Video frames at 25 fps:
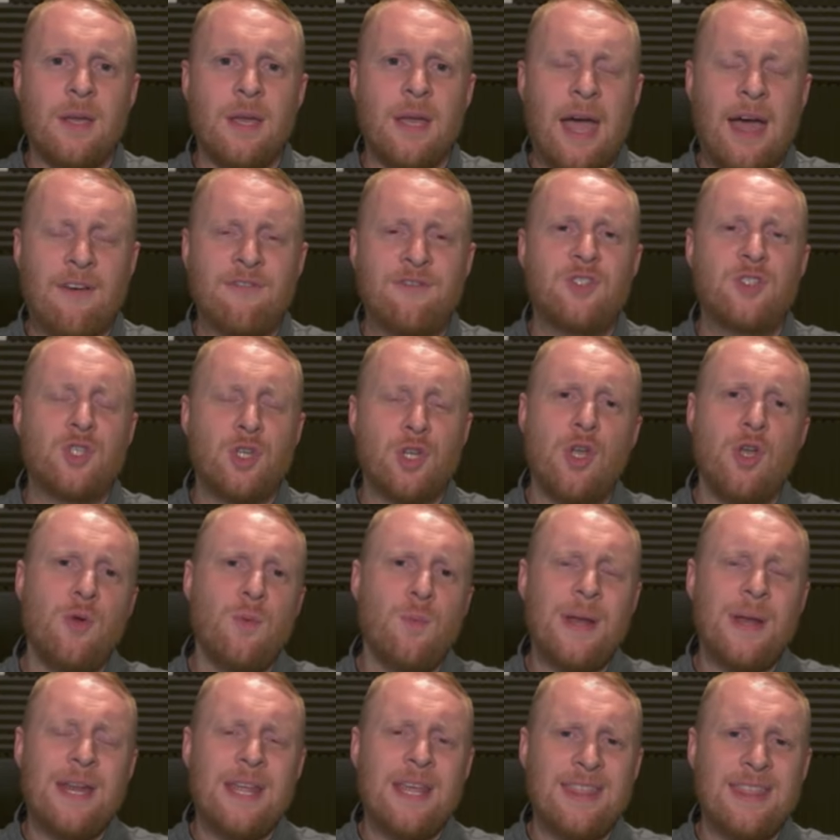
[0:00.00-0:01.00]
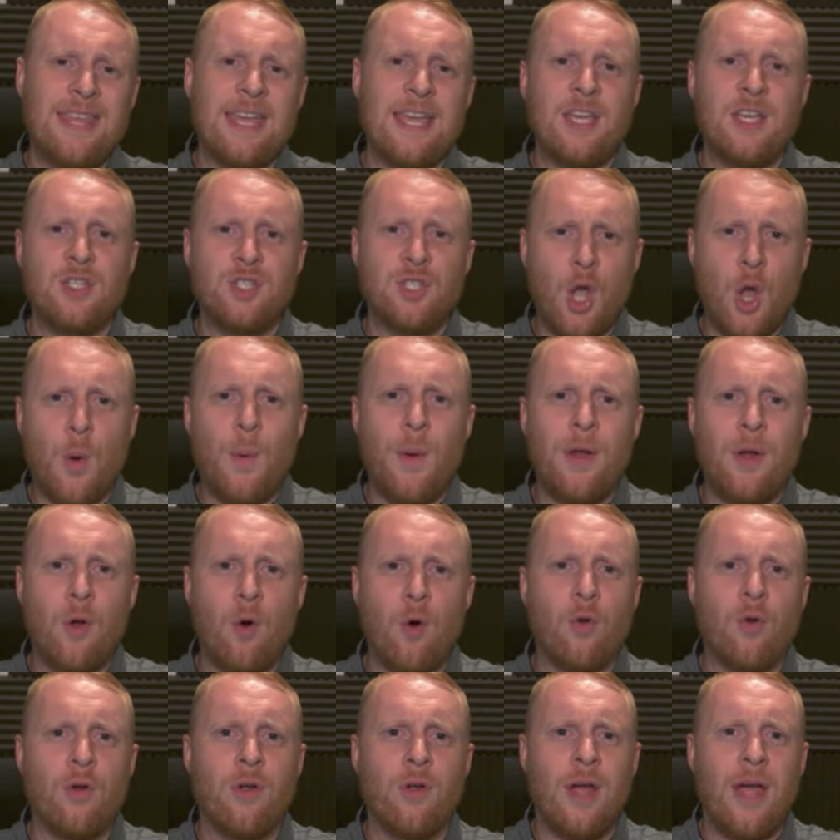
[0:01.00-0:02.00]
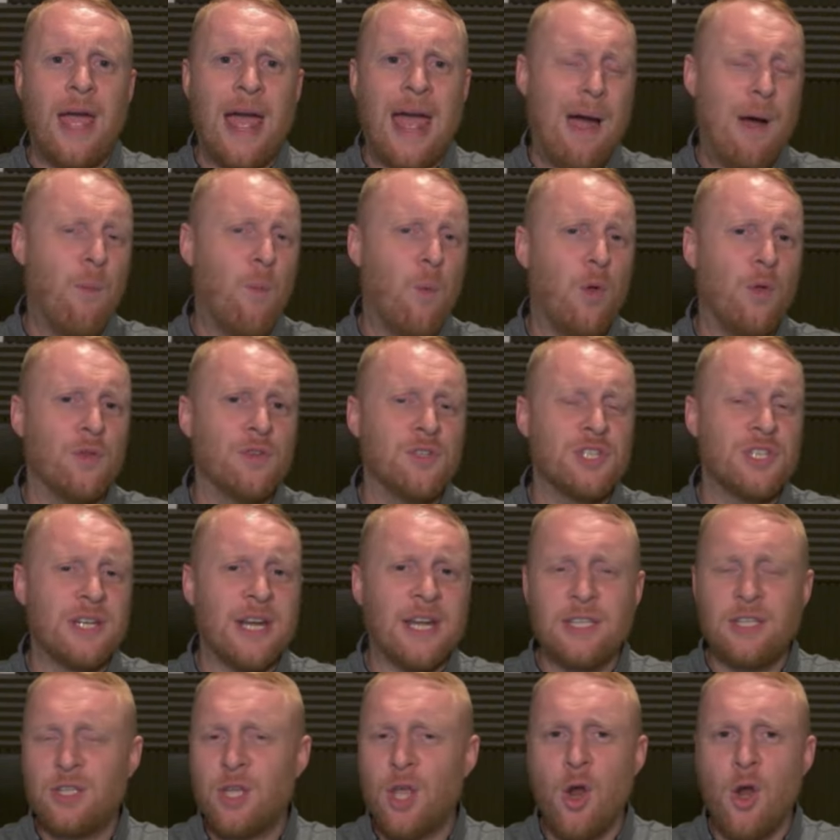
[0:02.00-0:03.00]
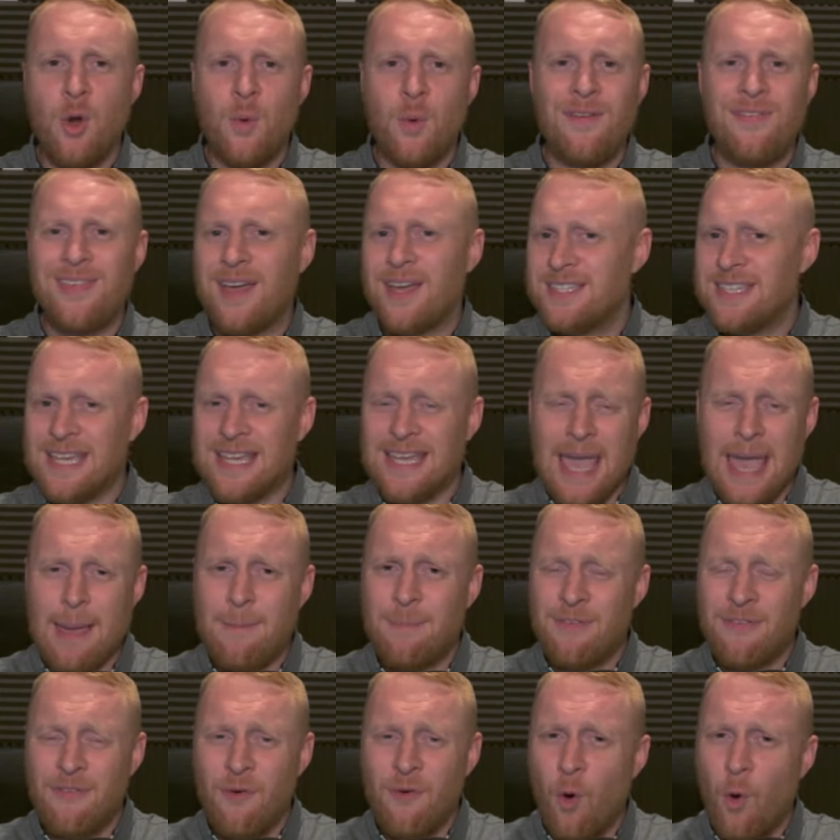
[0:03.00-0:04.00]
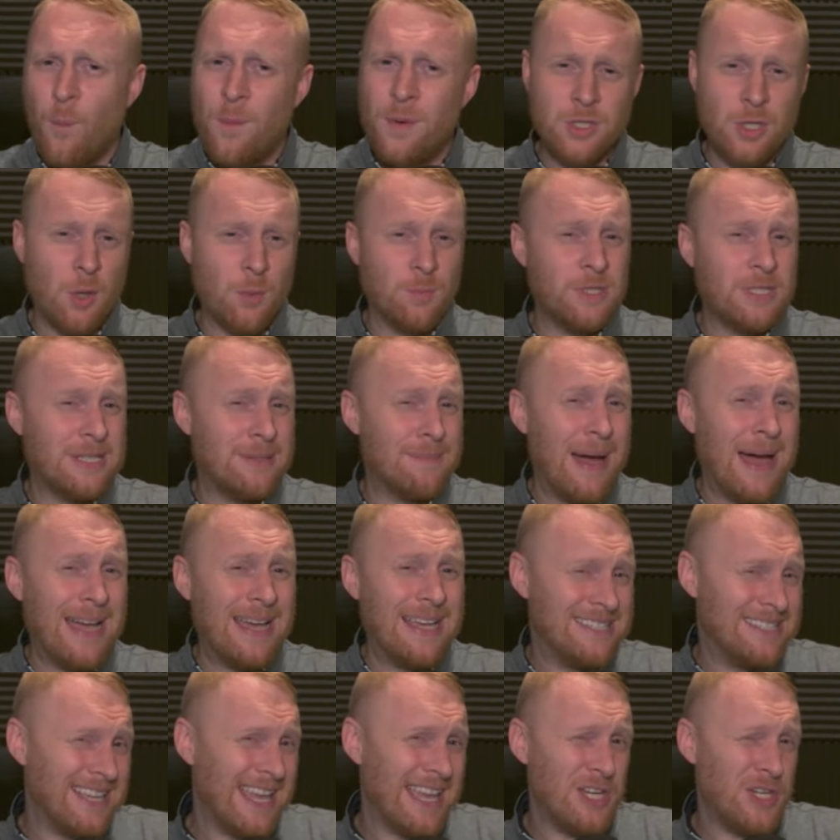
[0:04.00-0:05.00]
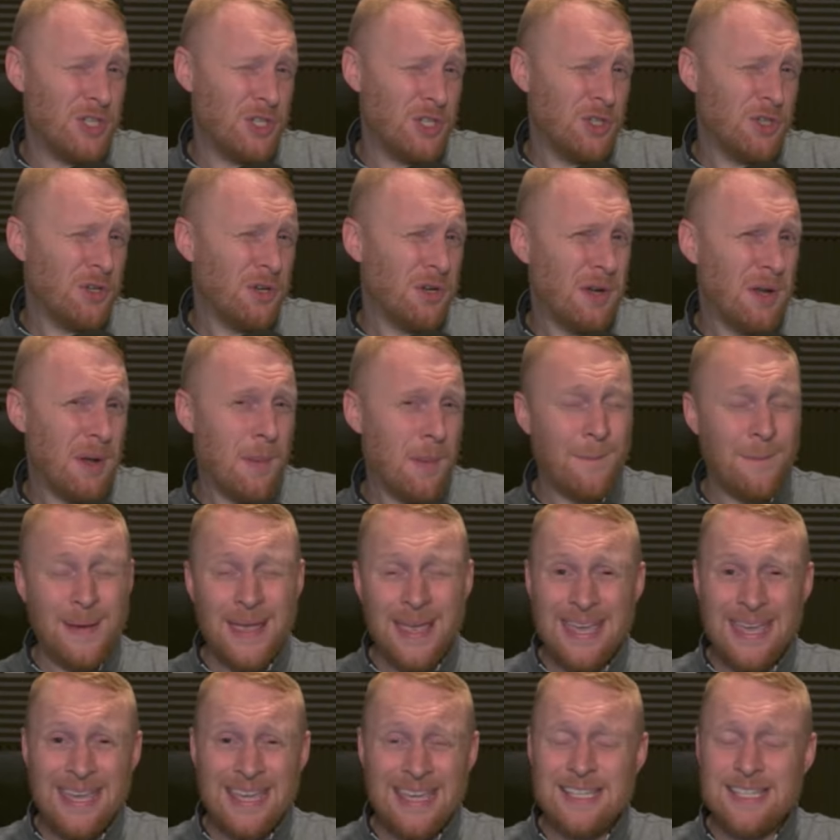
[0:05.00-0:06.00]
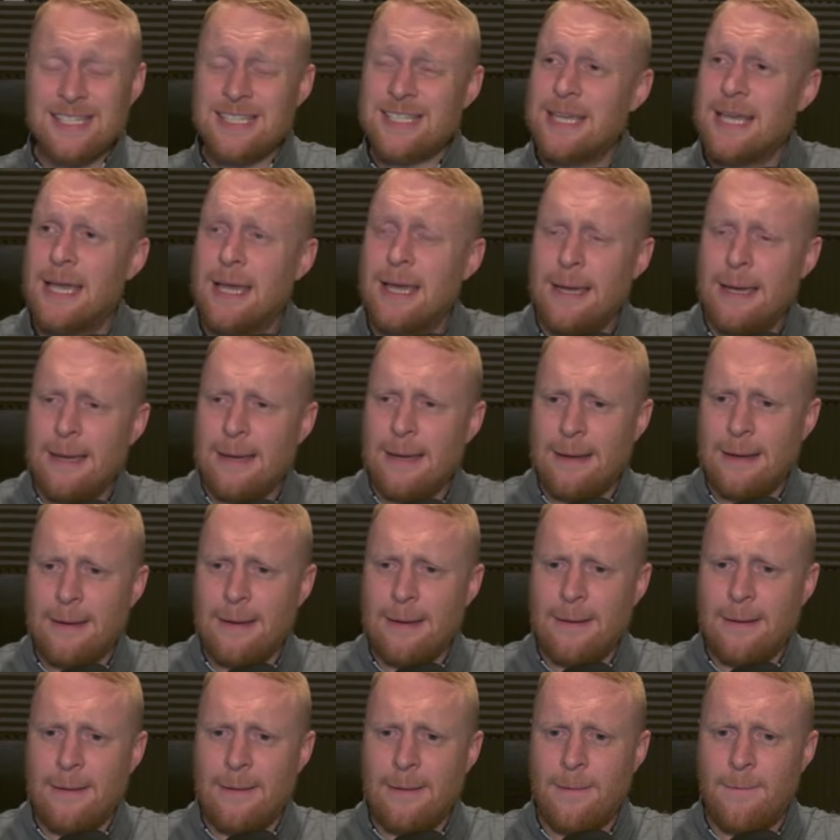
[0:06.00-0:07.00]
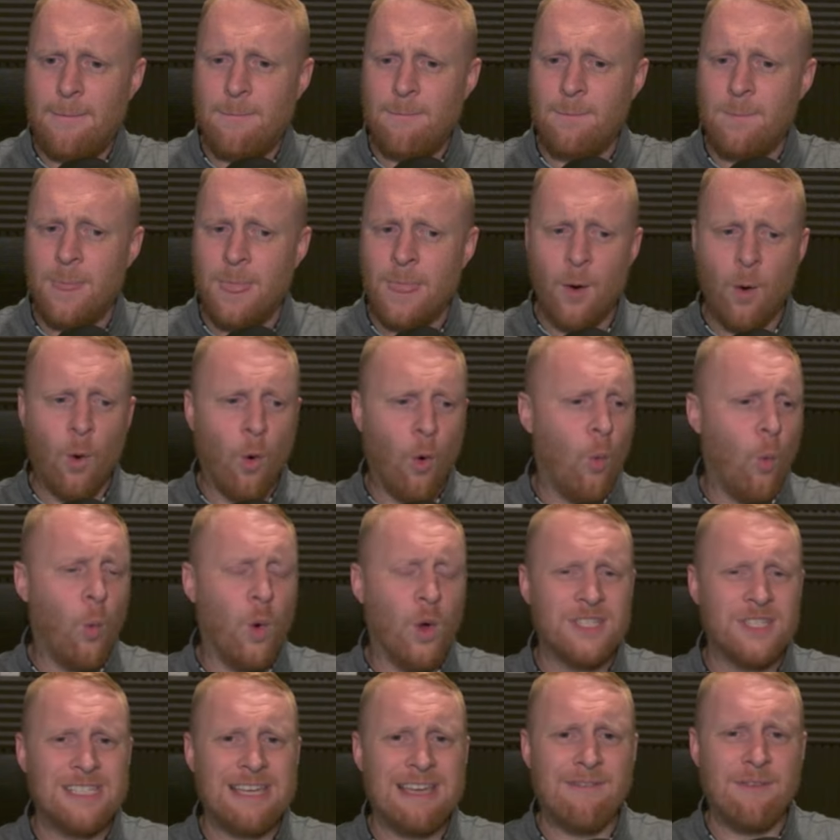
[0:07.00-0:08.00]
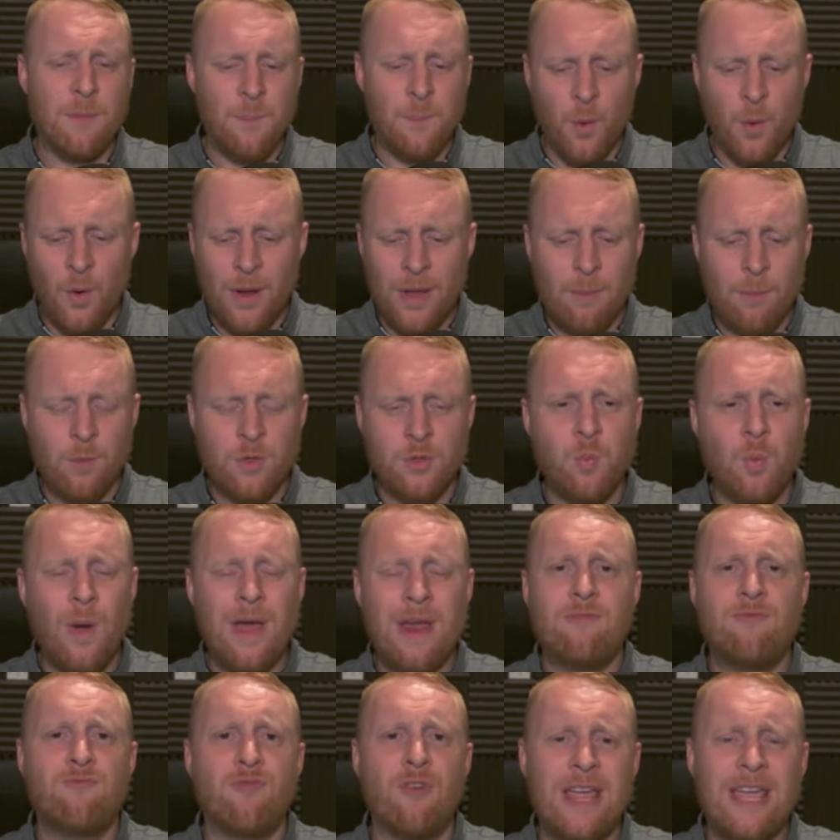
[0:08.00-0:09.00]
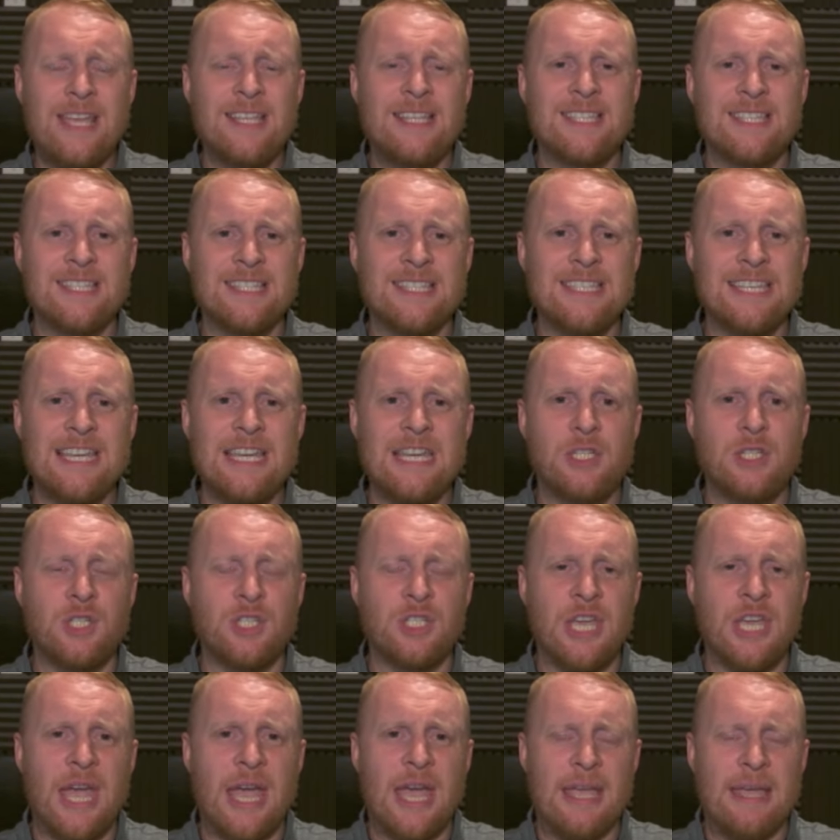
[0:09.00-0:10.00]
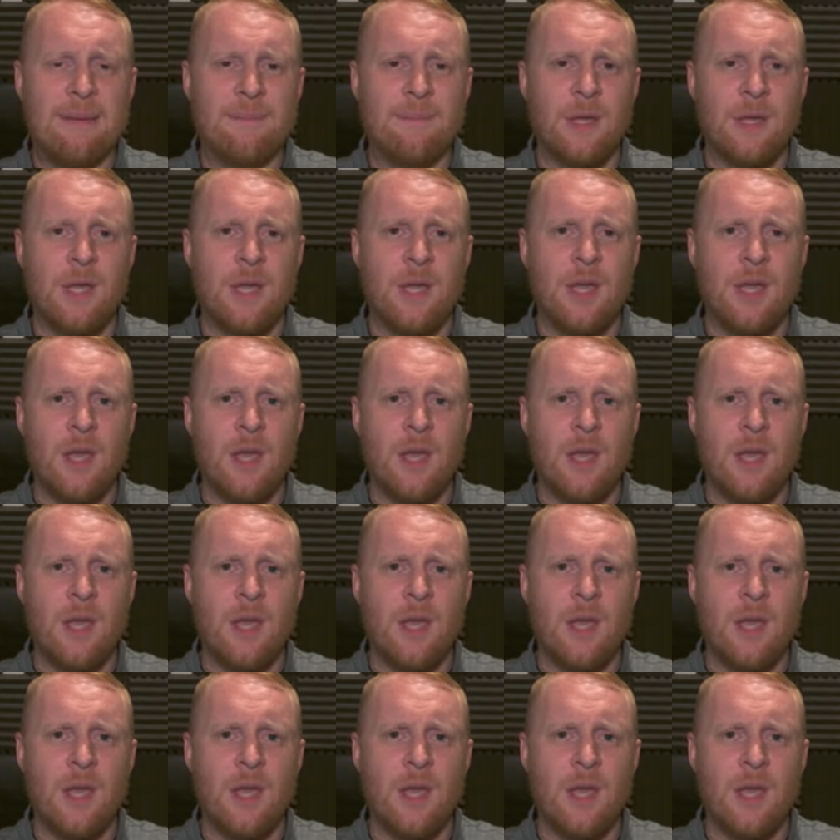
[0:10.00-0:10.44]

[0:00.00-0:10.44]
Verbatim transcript: have too many things going on at once, and I don't know if that is a game performance optimization piece um, or whatever, but it was when raids and sieges came,